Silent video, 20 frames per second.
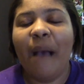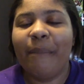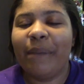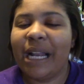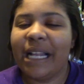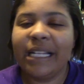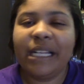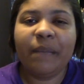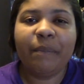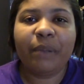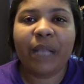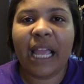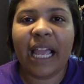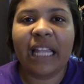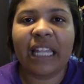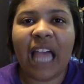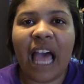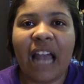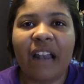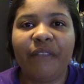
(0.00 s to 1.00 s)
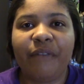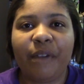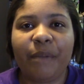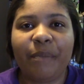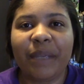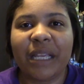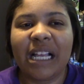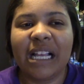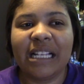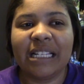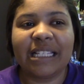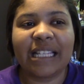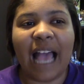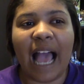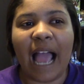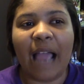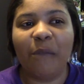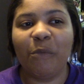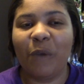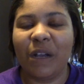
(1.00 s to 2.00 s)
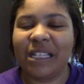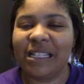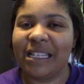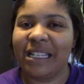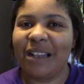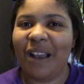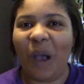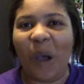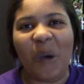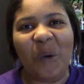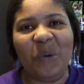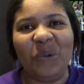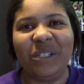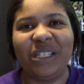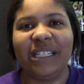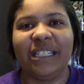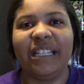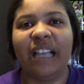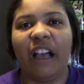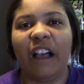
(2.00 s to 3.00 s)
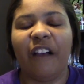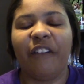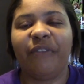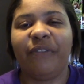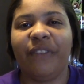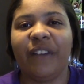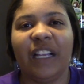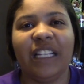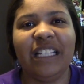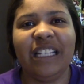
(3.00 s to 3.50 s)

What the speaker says: but I didn't play a lot of it because I wasn't old enough.